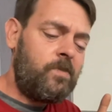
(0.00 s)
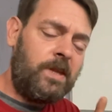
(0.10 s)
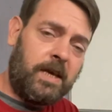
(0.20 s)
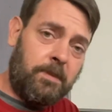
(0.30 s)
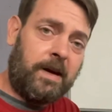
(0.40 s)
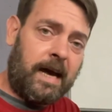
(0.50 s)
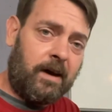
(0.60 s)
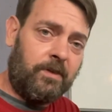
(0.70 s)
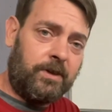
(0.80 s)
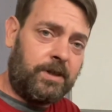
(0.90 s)
keep an eye
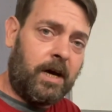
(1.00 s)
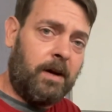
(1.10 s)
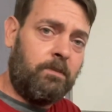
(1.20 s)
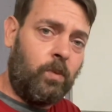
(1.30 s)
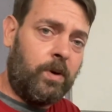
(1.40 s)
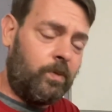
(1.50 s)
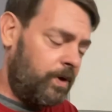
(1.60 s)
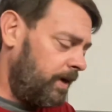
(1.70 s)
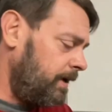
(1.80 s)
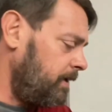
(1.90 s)
on the shop when we're
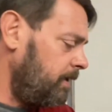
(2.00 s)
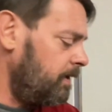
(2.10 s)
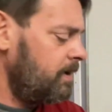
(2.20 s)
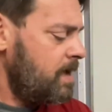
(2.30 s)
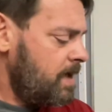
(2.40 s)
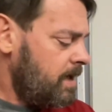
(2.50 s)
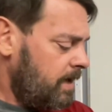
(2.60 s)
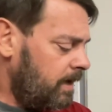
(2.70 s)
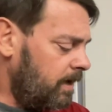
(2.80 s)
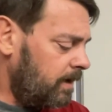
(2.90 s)
not here
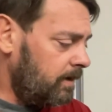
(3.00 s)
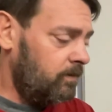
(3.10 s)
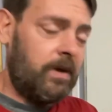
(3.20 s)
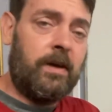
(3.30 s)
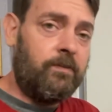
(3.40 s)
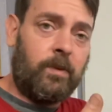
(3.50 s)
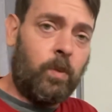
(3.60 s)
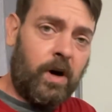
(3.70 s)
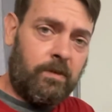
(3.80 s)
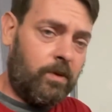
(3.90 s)
from
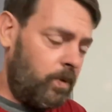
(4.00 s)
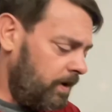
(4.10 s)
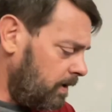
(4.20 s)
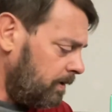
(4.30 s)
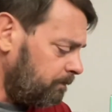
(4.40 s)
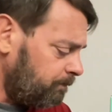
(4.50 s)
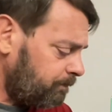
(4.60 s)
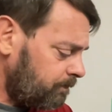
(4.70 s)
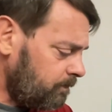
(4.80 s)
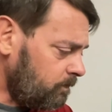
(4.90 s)
wherever we are.
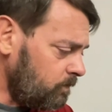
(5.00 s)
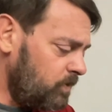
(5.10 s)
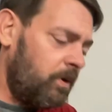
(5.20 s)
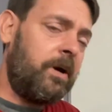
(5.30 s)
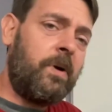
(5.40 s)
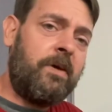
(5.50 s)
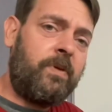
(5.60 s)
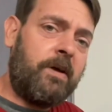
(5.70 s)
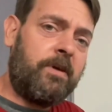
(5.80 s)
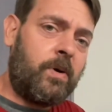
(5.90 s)
So anyway, if
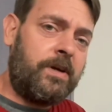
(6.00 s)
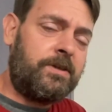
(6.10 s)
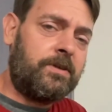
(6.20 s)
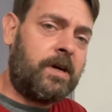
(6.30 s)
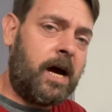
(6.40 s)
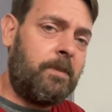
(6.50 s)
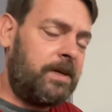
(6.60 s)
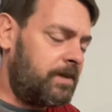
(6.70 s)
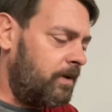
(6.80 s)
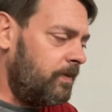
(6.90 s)
you have any questions or
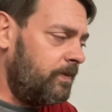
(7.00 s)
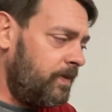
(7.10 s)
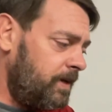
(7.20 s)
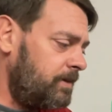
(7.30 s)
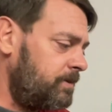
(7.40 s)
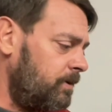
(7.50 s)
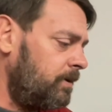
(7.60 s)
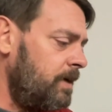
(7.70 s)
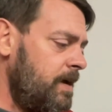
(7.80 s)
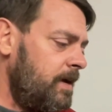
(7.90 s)
comments on this
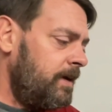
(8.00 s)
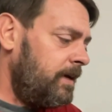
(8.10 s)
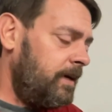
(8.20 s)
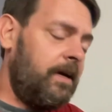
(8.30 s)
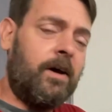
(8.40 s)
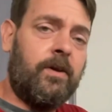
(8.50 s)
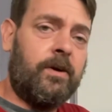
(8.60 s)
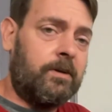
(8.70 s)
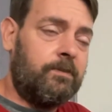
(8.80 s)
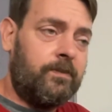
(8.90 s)
or any
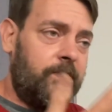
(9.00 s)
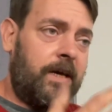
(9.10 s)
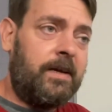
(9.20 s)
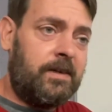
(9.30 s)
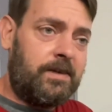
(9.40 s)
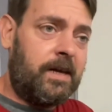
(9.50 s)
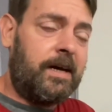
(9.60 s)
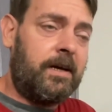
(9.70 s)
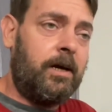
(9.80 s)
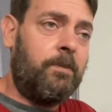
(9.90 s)
other things that I
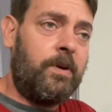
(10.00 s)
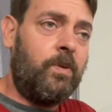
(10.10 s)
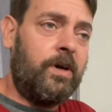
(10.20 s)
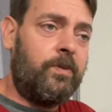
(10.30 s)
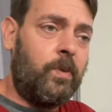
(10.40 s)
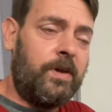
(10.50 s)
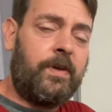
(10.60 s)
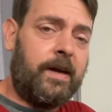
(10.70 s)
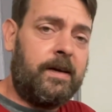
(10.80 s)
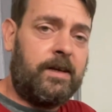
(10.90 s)
could help you with,
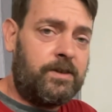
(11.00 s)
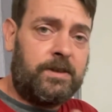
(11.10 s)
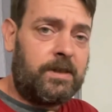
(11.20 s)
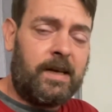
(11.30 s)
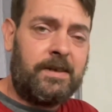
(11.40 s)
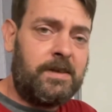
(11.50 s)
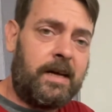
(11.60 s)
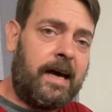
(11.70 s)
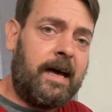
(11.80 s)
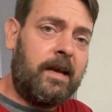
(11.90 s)
I just, like I said,
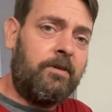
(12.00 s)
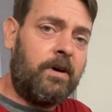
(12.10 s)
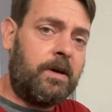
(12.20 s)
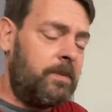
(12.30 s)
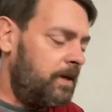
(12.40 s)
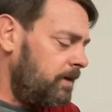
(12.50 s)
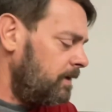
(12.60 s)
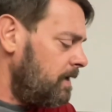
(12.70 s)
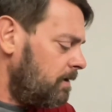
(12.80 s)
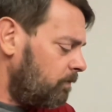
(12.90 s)
I highly recommend
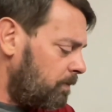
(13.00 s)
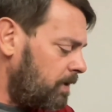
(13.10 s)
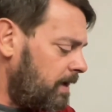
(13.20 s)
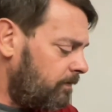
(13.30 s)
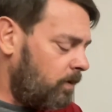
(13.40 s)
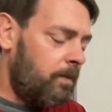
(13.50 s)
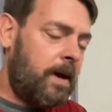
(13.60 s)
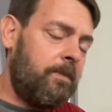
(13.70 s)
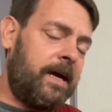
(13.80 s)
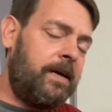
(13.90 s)
the platform. I
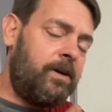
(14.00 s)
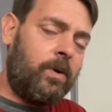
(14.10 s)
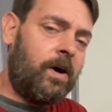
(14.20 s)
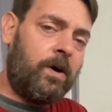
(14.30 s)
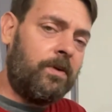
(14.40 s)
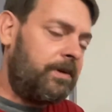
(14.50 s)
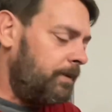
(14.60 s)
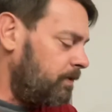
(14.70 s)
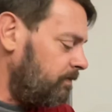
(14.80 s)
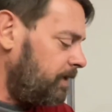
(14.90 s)
may do a whole
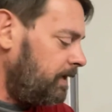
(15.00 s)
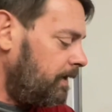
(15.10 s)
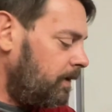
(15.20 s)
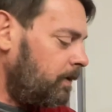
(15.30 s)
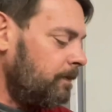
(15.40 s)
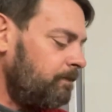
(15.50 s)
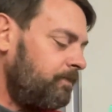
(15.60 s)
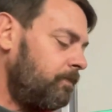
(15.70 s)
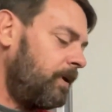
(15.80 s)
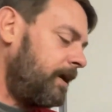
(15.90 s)
separate video
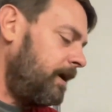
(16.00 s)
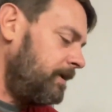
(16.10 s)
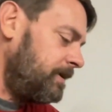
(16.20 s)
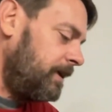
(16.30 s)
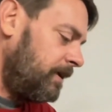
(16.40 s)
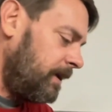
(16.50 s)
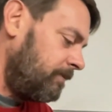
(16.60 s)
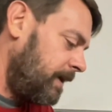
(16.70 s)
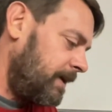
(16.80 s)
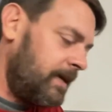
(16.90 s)
because
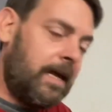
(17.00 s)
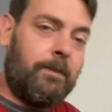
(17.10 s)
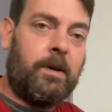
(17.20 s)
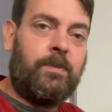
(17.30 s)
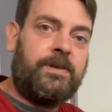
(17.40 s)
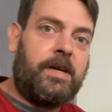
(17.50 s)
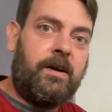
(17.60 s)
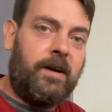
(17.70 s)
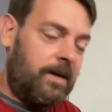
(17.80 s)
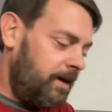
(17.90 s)
I've got to climb up a
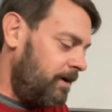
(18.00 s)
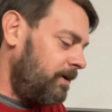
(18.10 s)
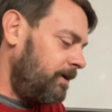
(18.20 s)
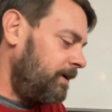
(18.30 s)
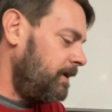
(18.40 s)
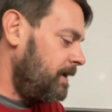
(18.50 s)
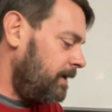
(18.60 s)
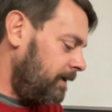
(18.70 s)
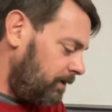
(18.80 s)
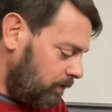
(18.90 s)
scary ladder
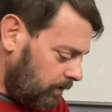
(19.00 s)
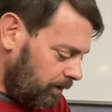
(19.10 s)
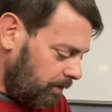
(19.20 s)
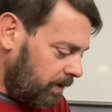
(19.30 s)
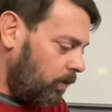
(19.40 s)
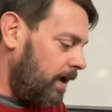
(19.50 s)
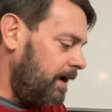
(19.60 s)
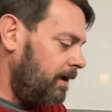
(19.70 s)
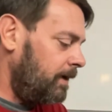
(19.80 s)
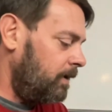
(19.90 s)
and do a little bit of
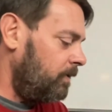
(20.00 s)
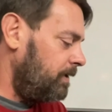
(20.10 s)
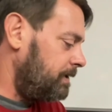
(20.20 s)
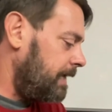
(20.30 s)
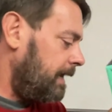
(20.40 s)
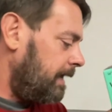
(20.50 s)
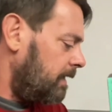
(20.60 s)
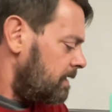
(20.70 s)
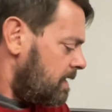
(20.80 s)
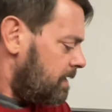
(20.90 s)
wiring on this
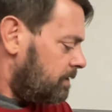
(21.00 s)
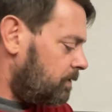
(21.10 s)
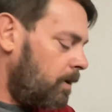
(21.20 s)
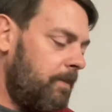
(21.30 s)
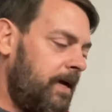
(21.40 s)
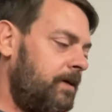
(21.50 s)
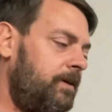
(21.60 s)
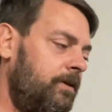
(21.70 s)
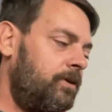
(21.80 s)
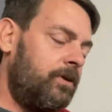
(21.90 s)
guy. So I may
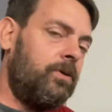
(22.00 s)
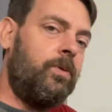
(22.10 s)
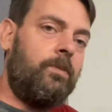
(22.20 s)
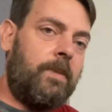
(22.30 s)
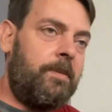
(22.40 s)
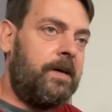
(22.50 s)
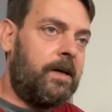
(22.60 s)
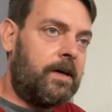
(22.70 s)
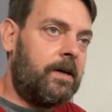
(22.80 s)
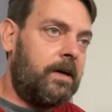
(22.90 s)
do maybe
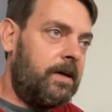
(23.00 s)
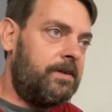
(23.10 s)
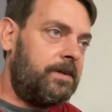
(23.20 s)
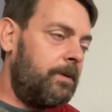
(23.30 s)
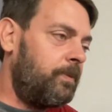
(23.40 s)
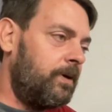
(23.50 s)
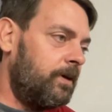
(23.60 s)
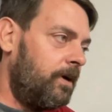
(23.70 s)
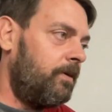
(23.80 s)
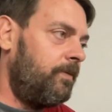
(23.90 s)
a separate
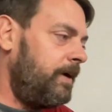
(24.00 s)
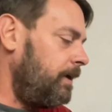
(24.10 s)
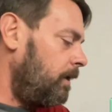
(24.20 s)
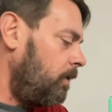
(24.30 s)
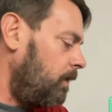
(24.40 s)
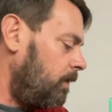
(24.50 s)
little video